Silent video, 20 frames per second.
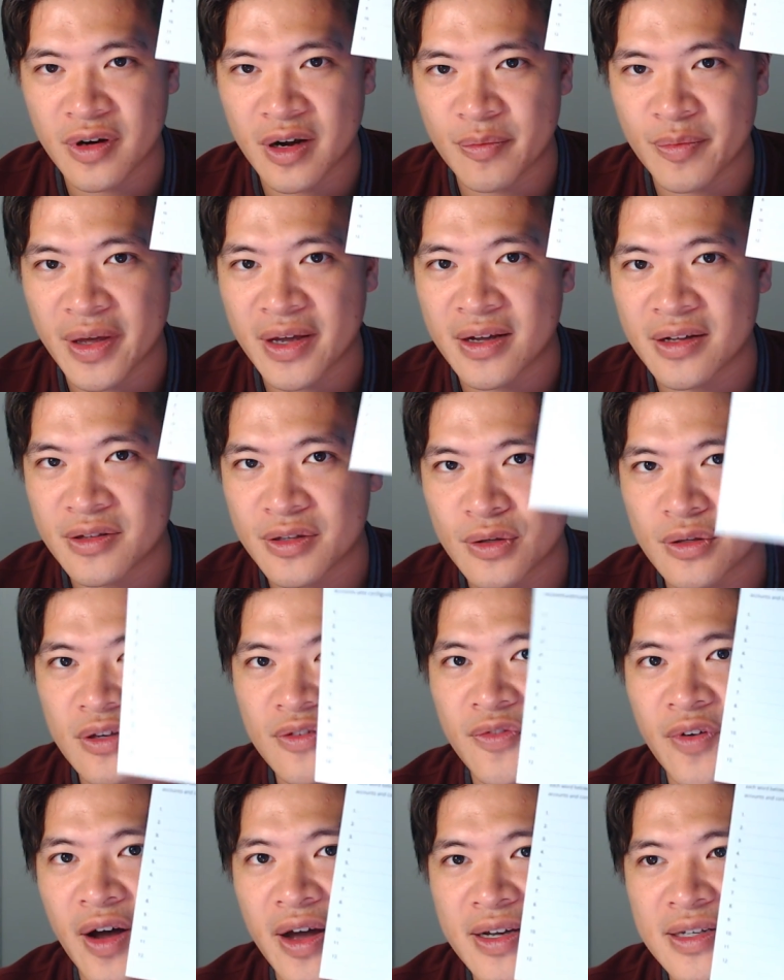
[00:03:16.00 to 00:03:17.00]
and make a new
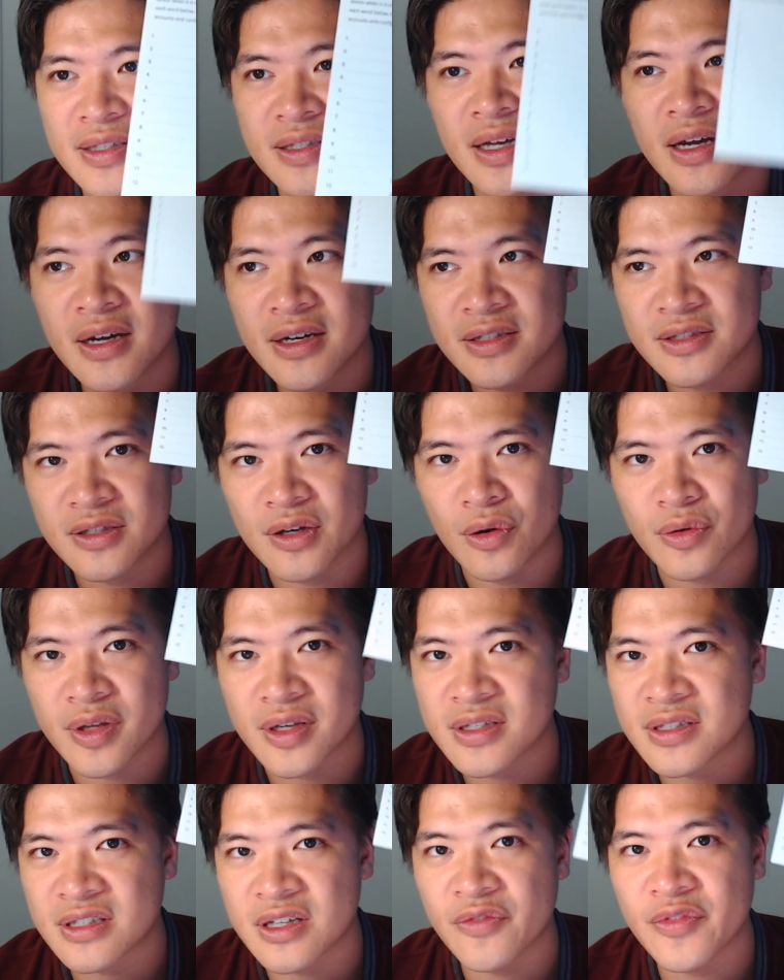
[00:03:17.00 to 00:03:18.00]
device. So
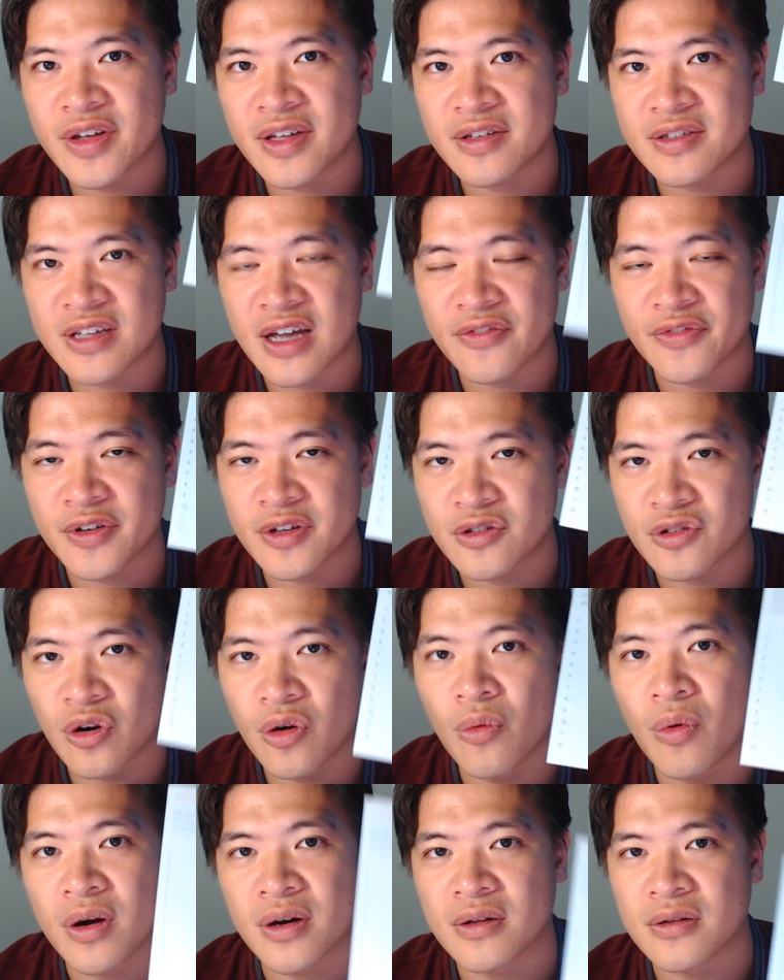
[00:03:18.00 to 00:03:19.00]
this is something you definitely
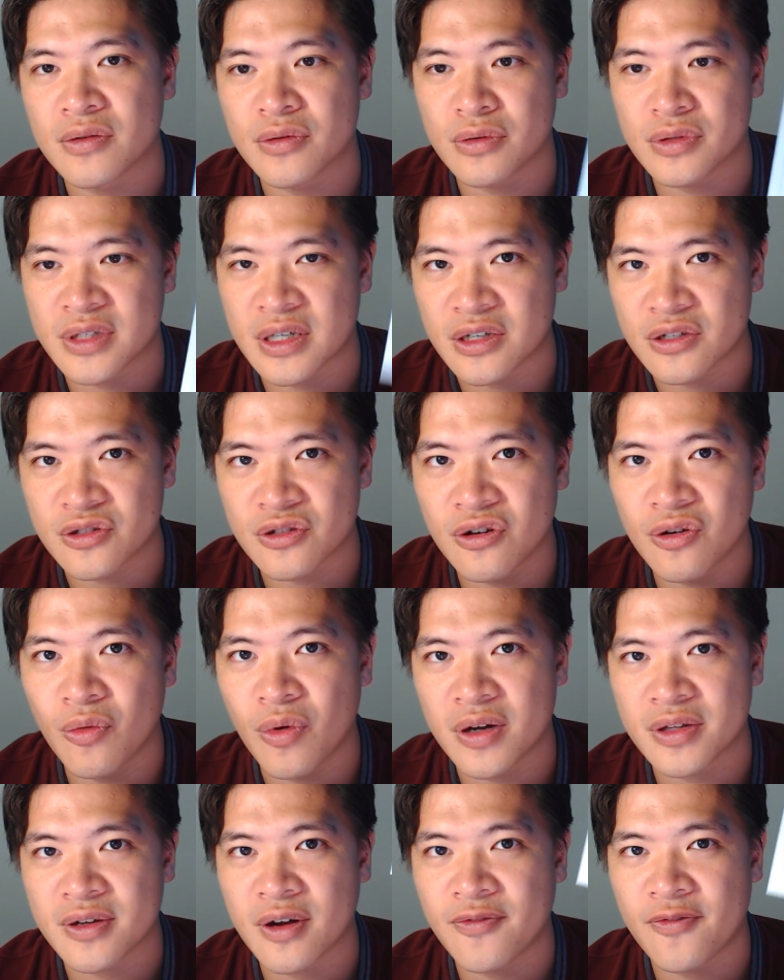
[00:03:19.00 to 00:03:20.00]
don't want to lose and you don't
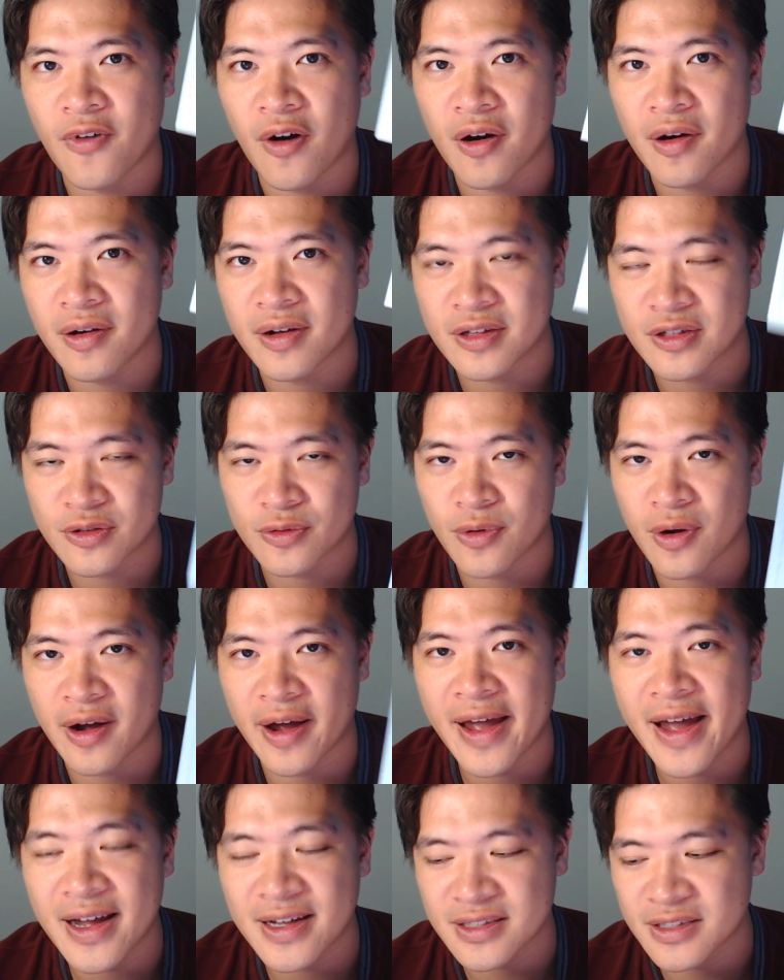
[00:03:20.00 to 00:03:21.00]
want to fall into the wrong
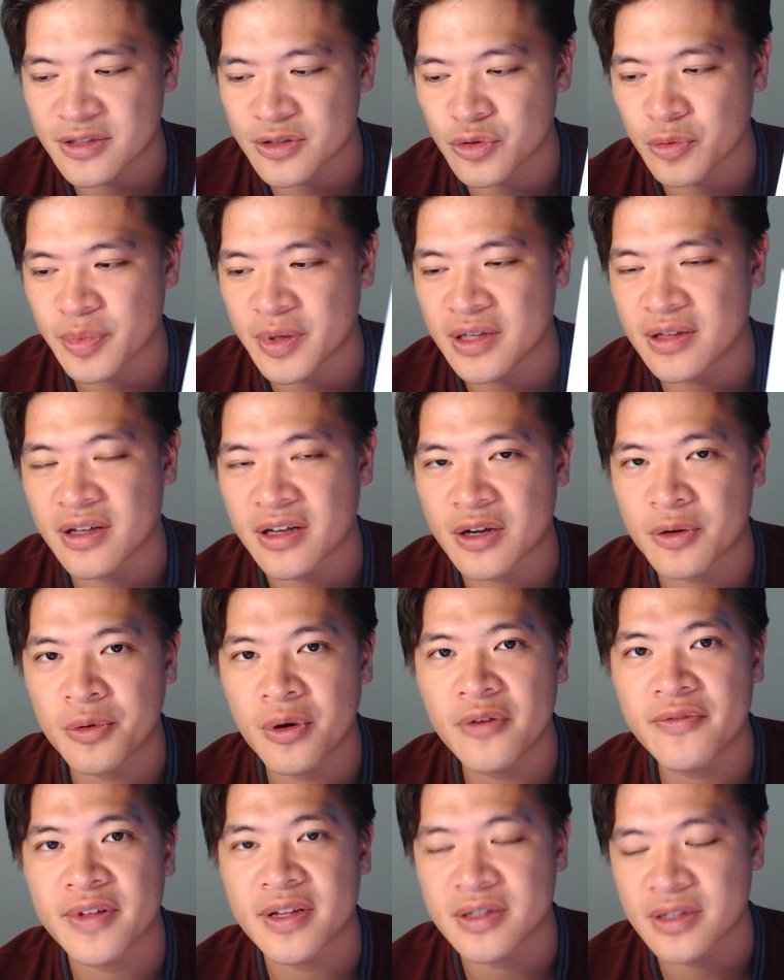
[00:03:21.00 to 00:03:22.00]
hands. This will be the
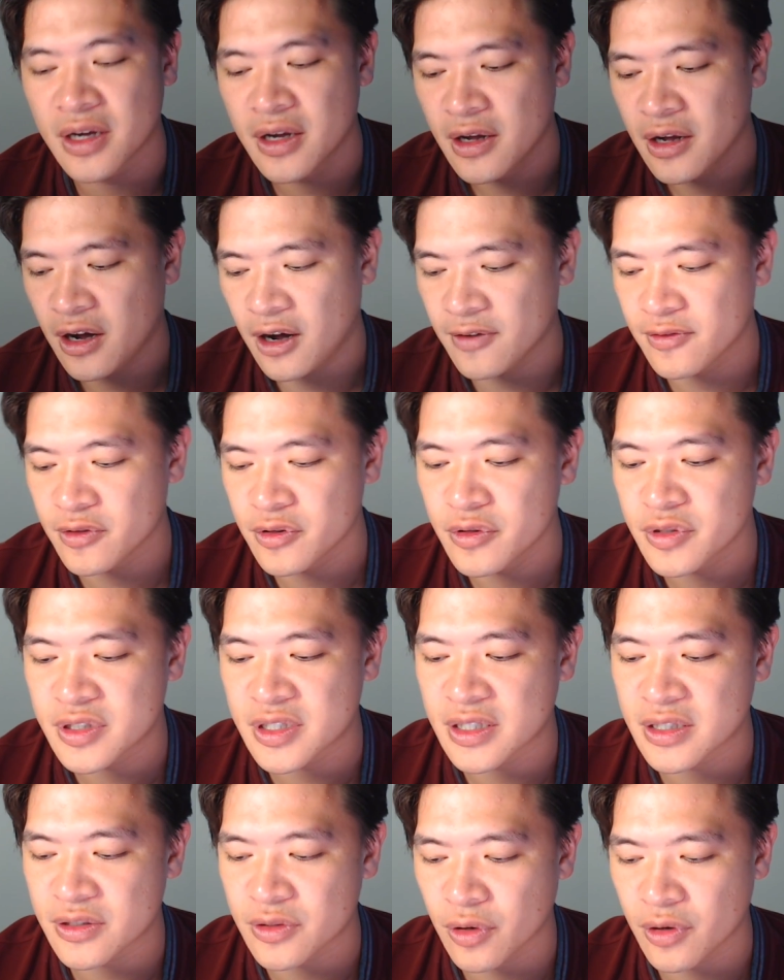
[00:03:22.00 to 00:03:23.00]
equivalent of
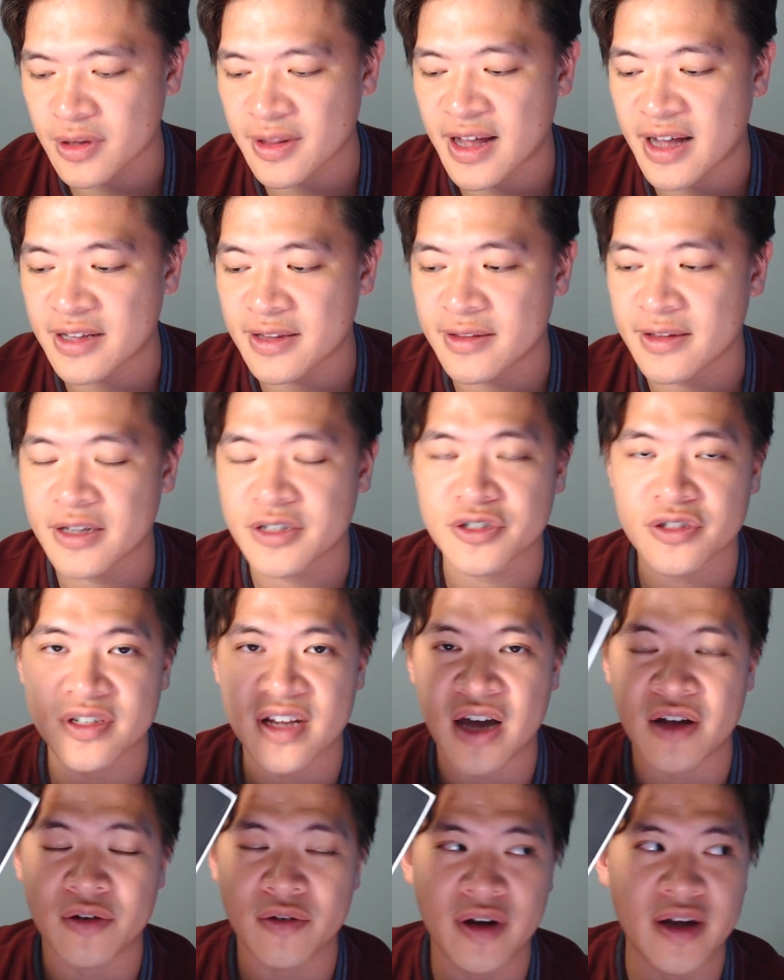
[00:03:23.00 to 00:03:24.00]
losing your Ledger
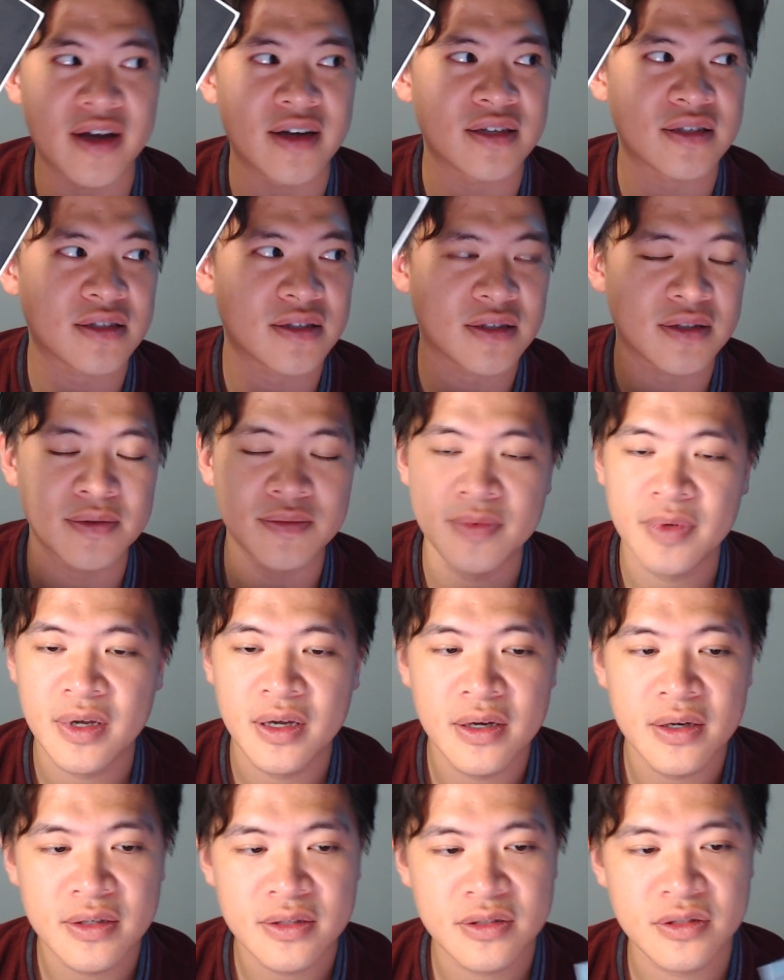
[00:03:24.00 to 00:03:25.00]
Nano S.
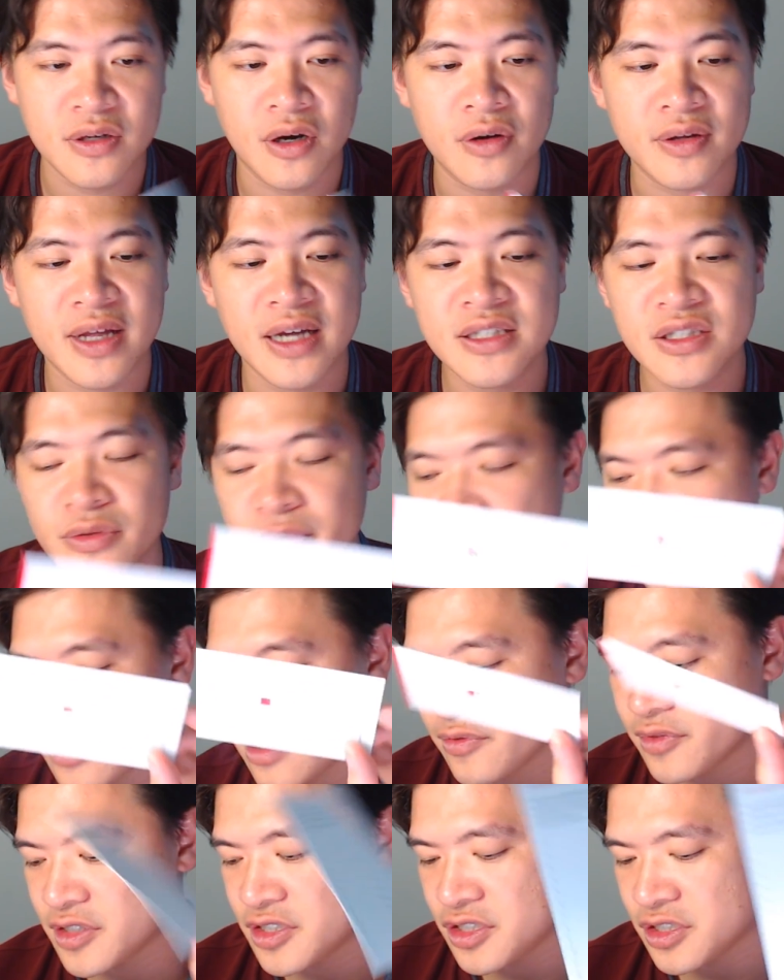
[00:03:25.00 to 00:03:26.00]
So that's a
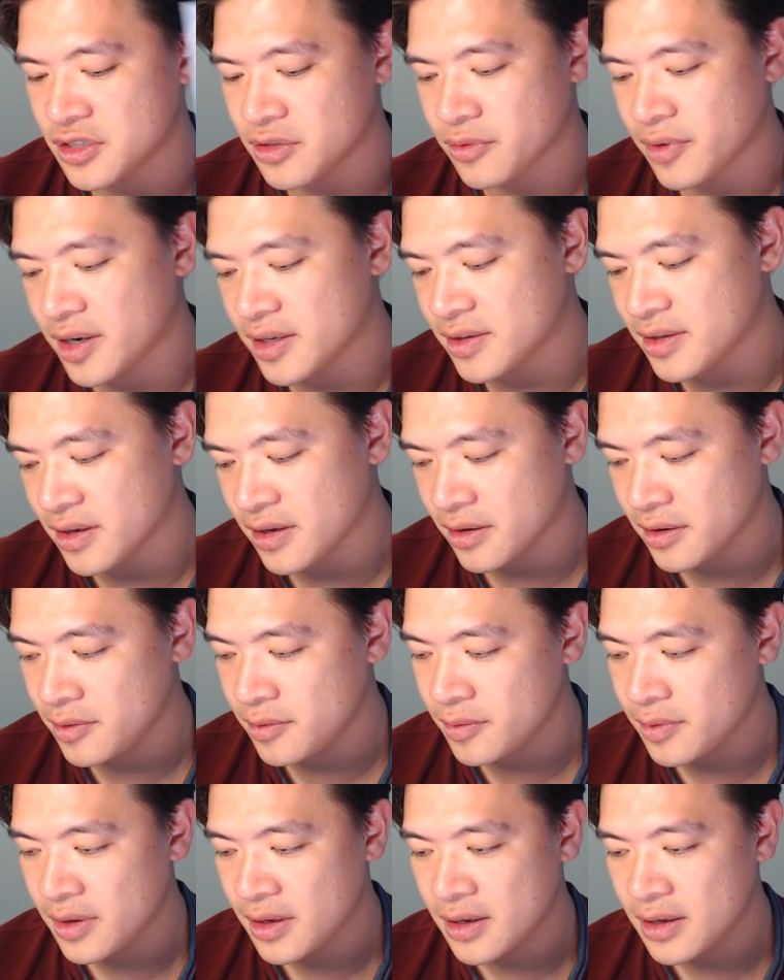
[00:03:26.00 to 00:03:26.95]
recovery sheet right there.